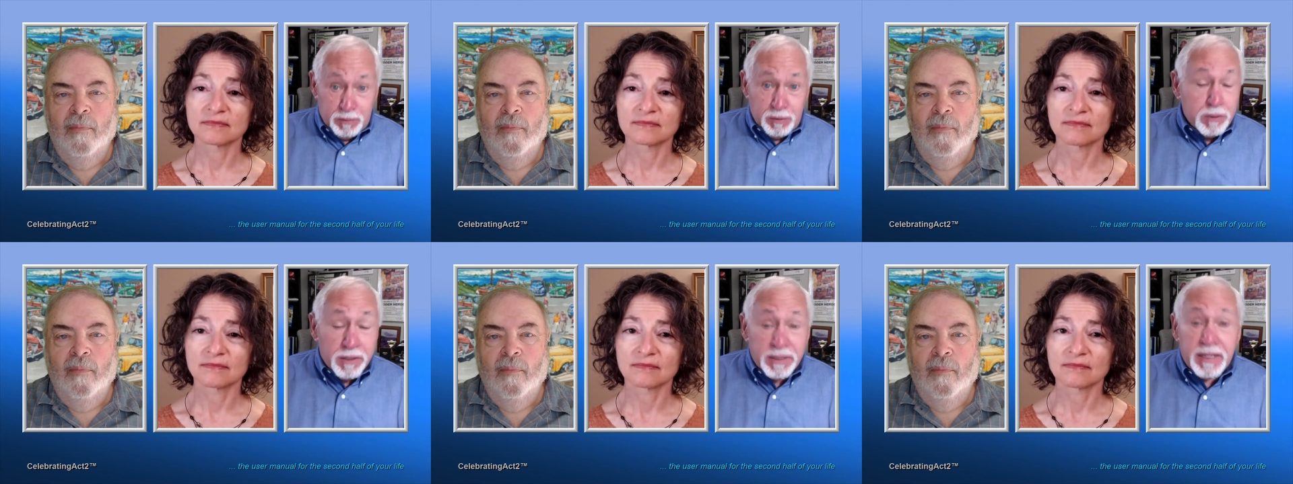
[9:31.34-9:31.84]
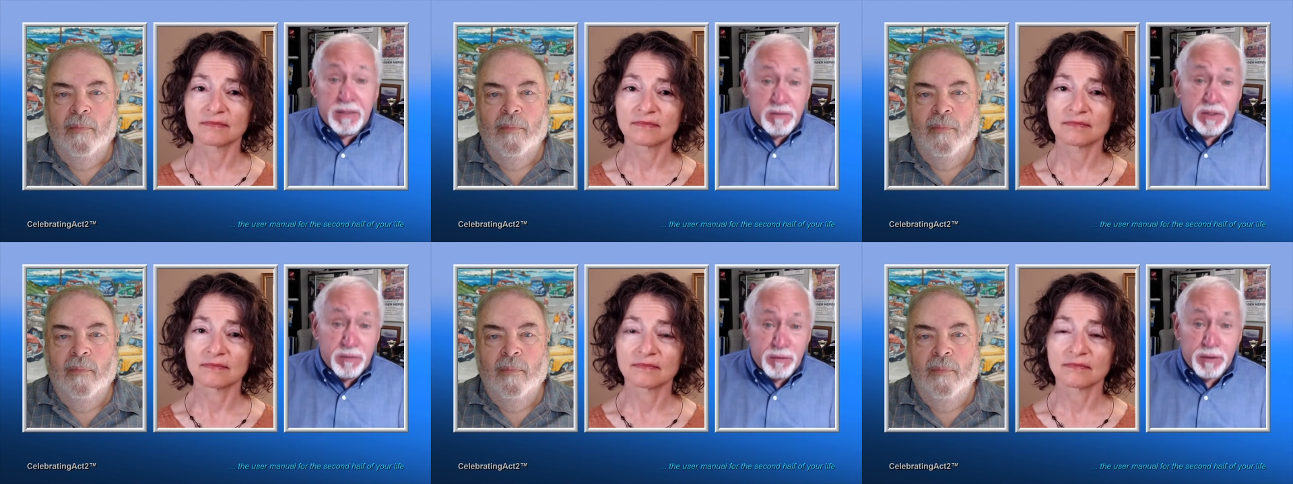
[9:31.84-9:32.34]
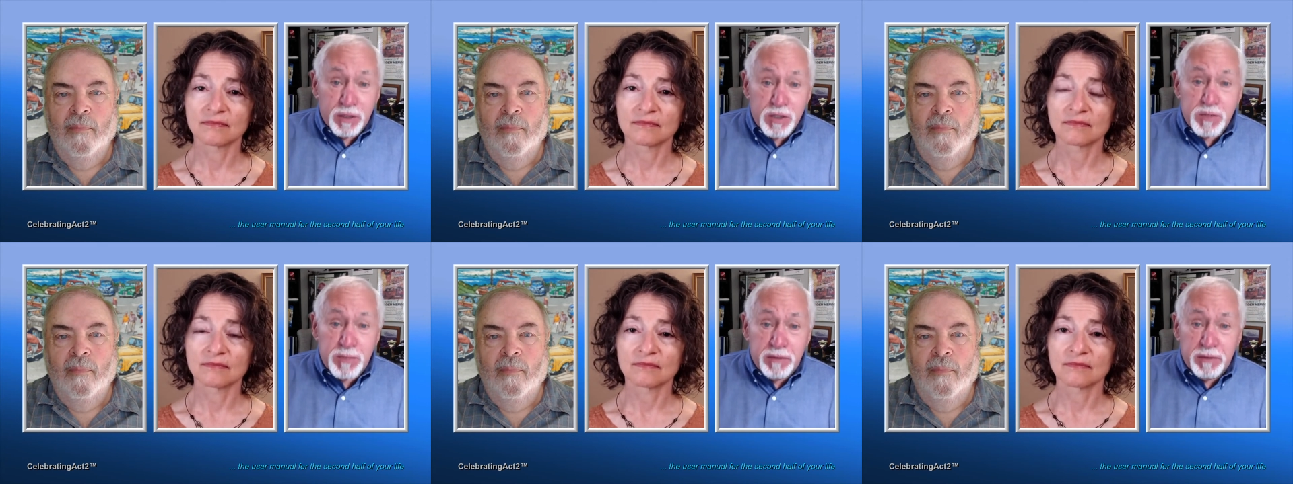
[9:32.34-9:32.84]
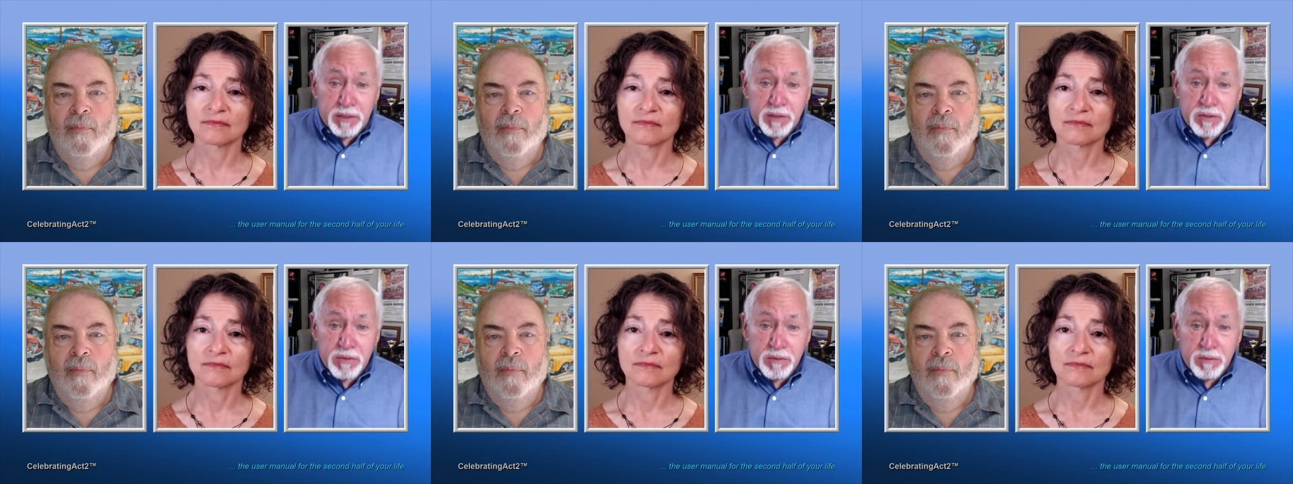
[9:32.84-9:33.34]
Speaker 1: you're going to have a different
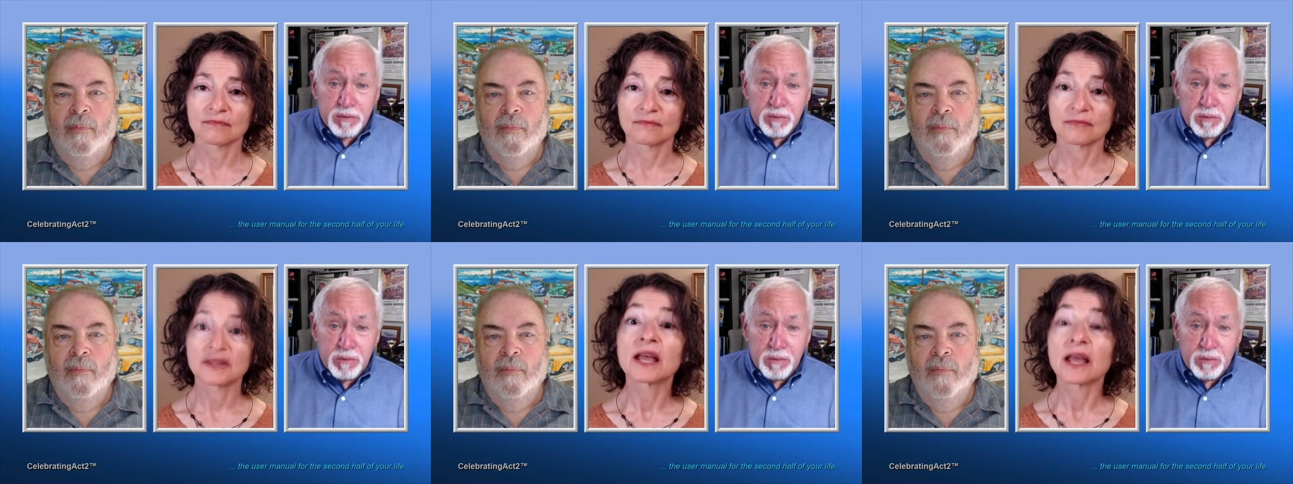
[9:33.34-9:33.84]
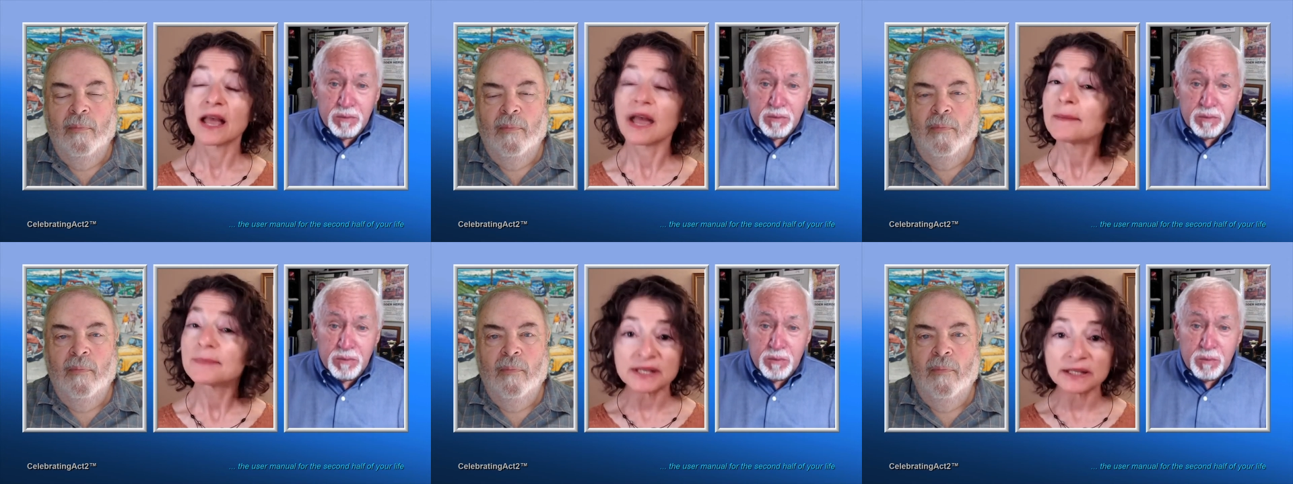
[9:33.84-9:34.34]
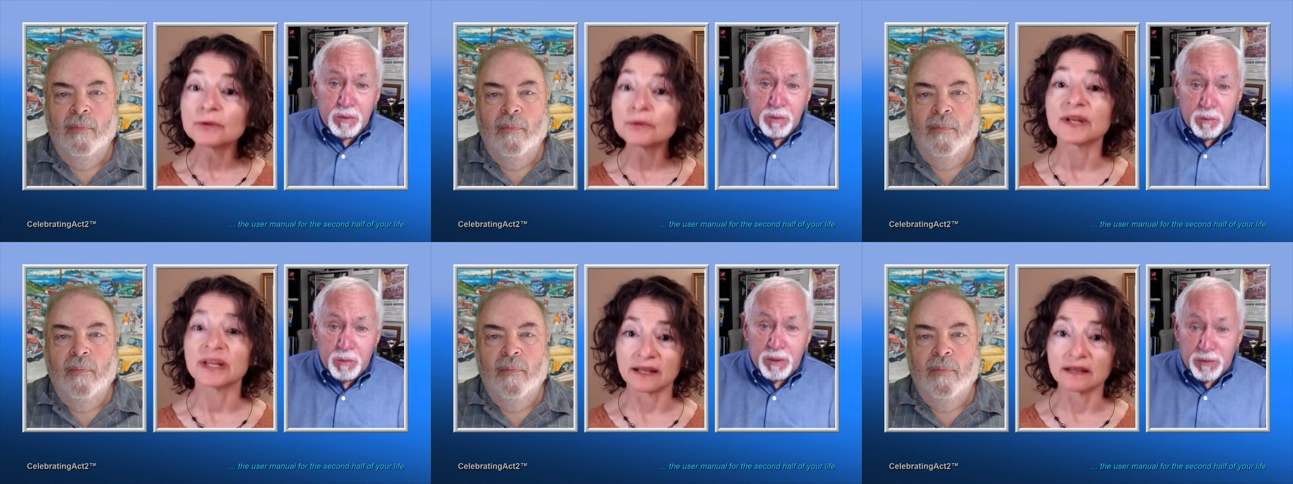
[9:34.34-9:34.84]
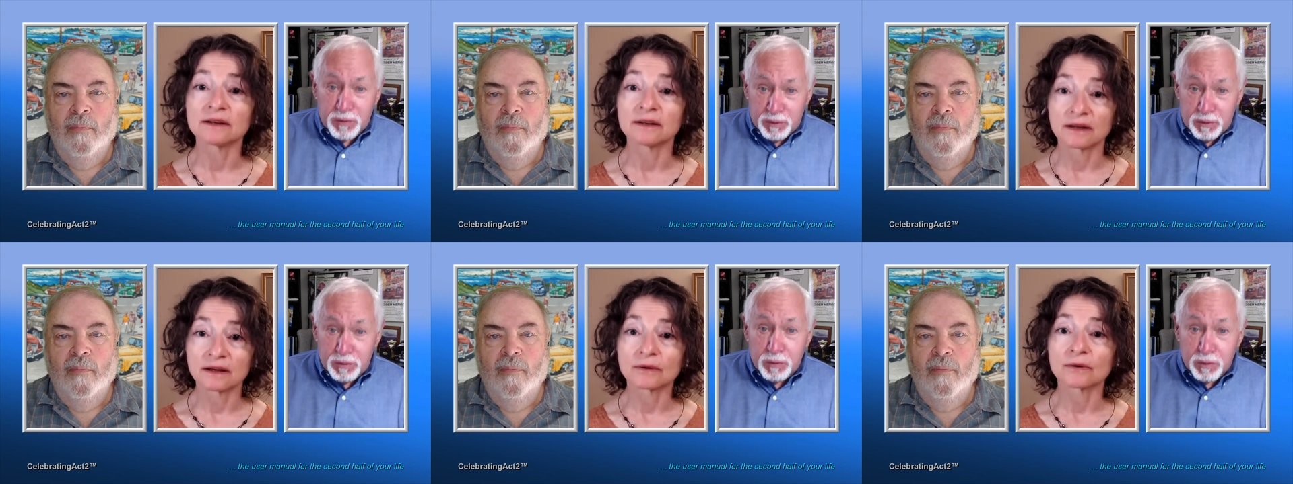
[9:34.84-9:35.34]
experience absolutely
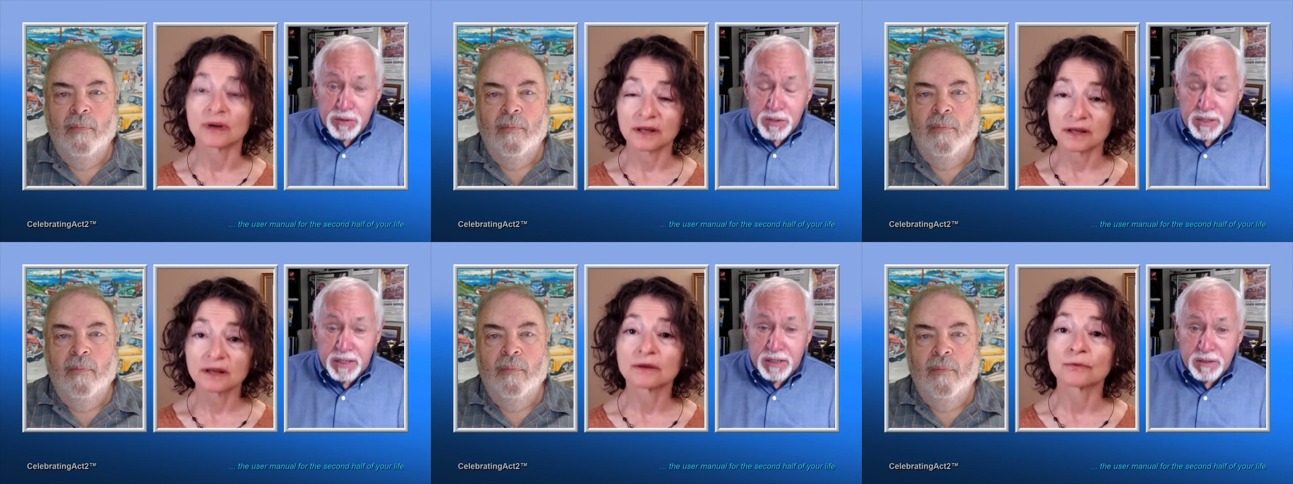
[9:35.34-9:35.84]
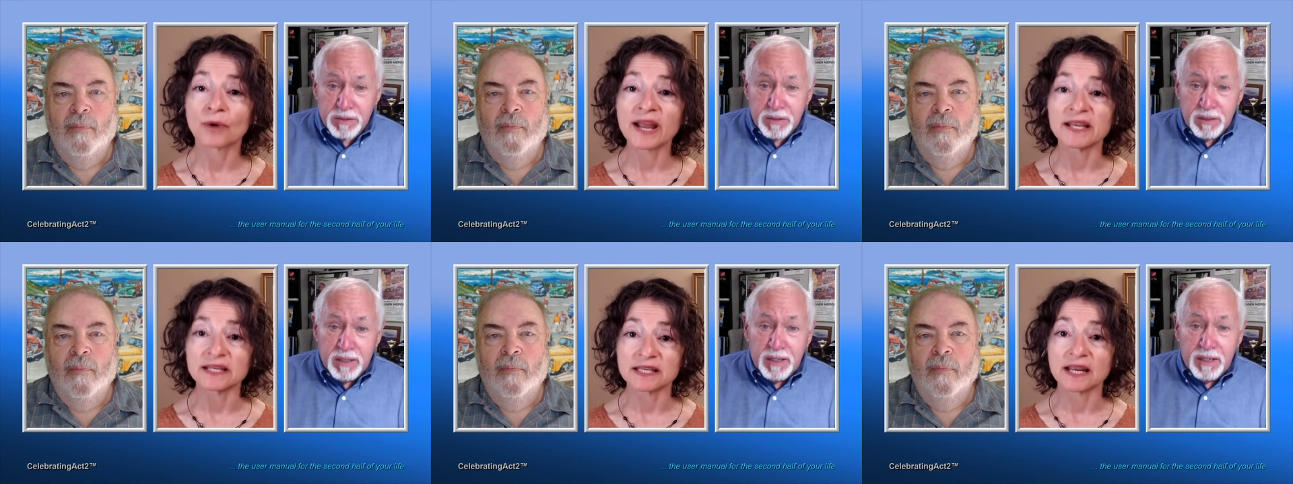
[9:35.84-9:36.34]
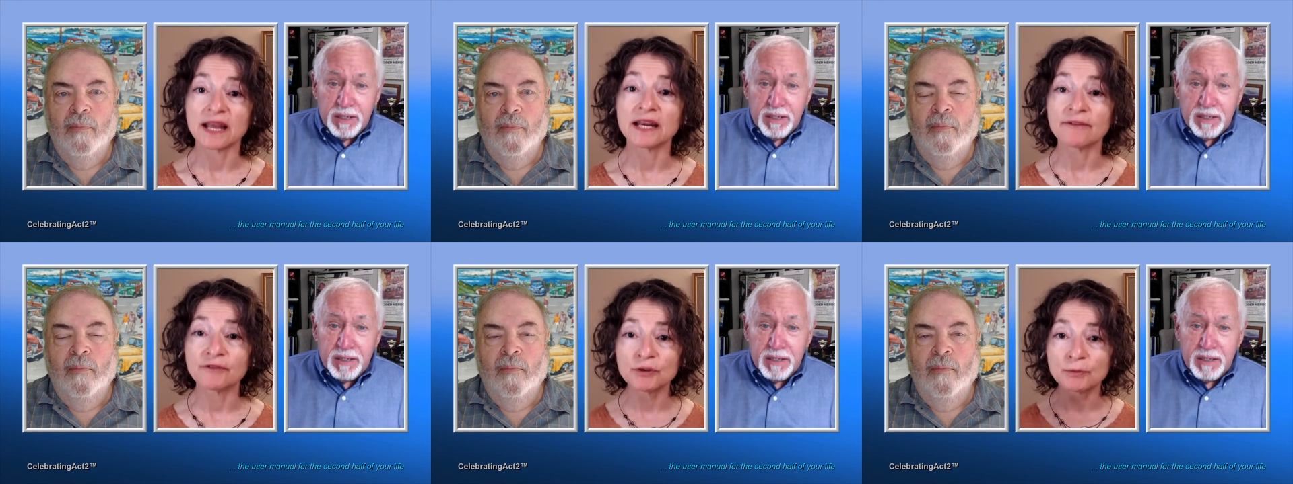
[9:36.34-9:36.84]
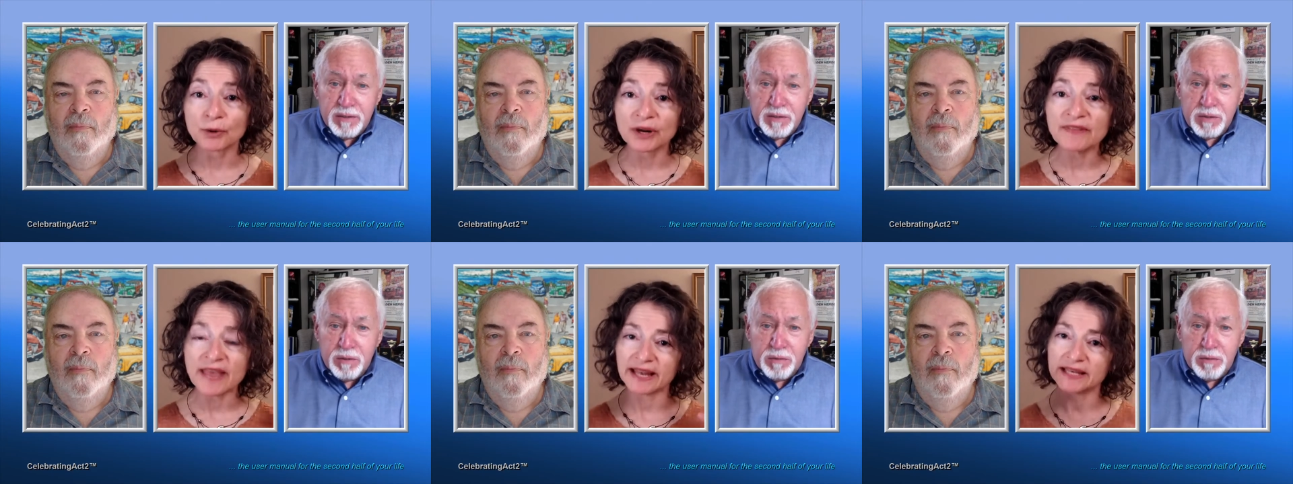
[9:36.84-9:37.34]
your sex
Speaker 2: right and if and you so, bring